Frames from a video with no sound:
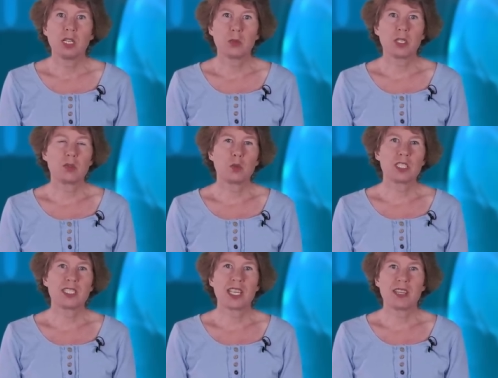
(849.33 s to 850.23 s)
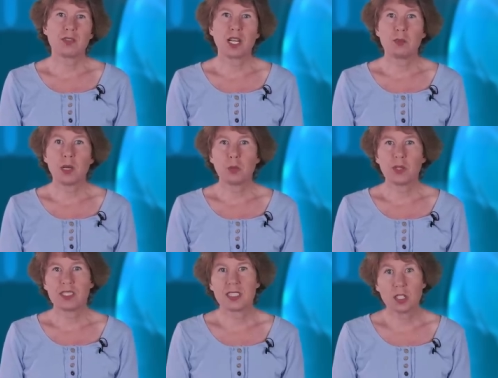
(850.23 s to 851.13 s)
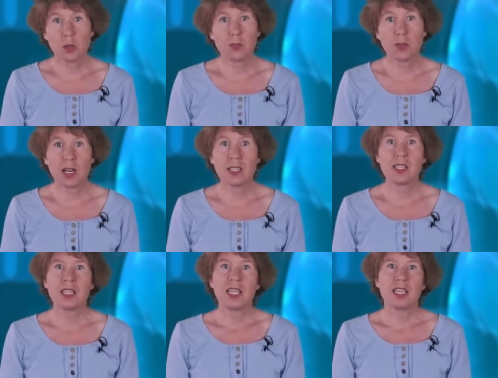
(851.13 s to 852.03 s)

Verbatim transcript: but the ones they've come up with so far